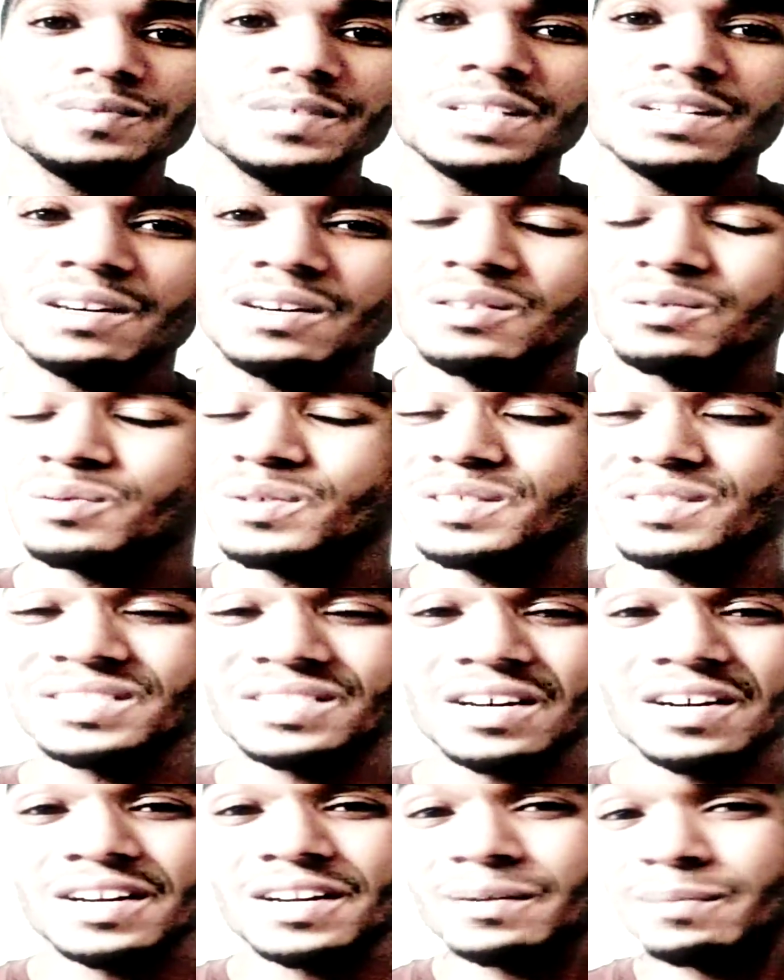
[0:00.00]
You know, he
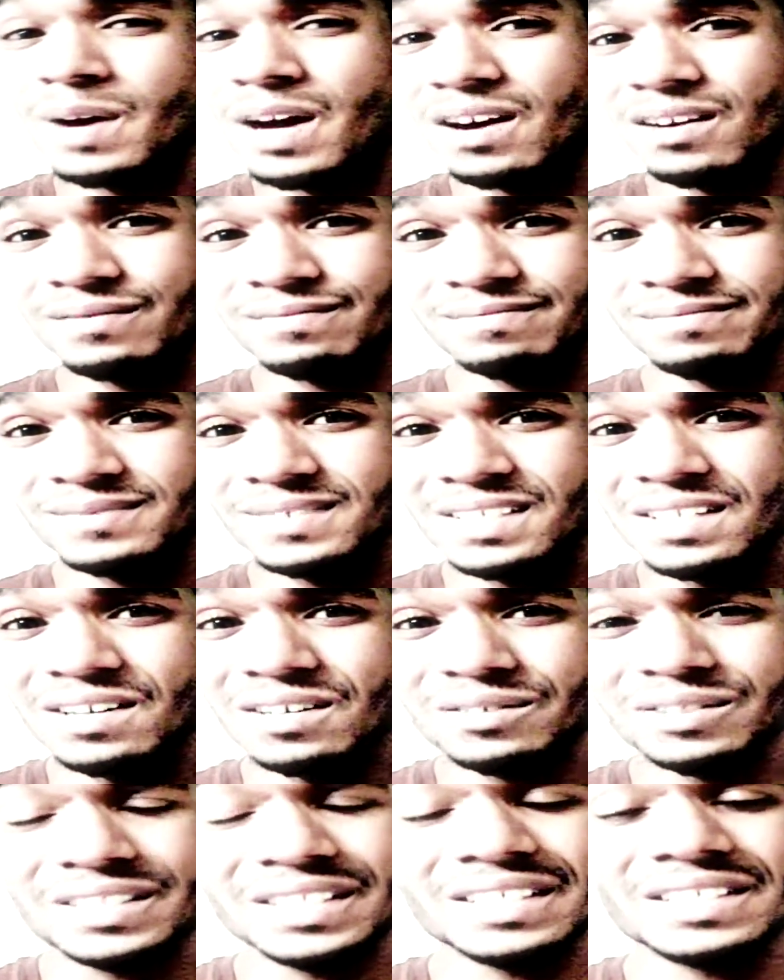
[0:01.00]
started about
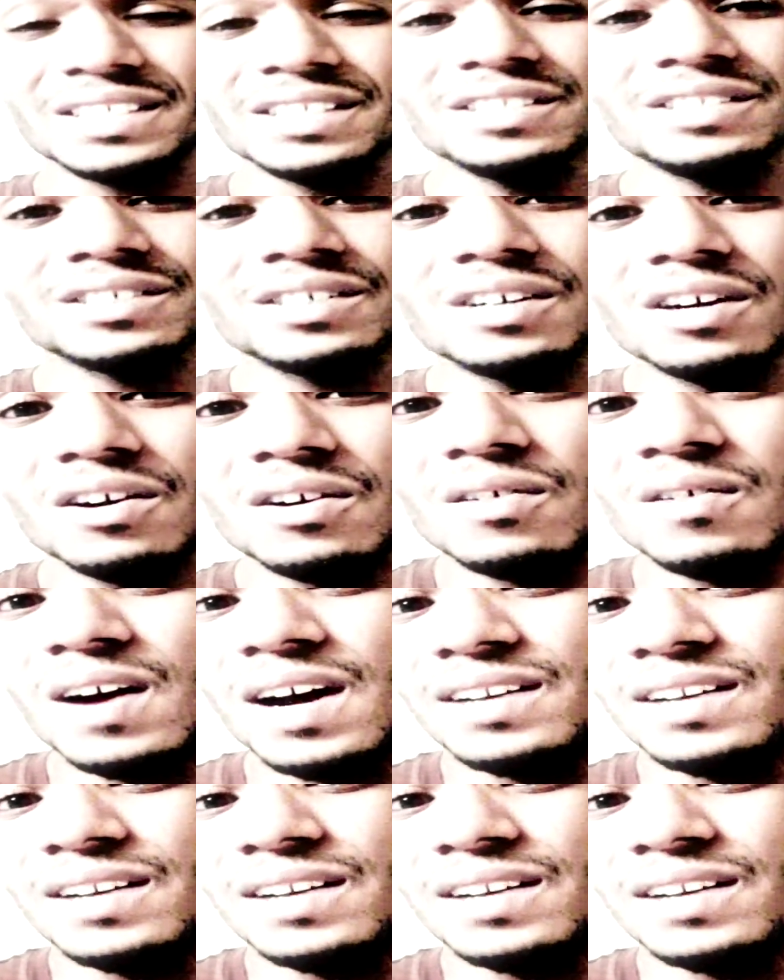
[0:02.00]
6 years ago.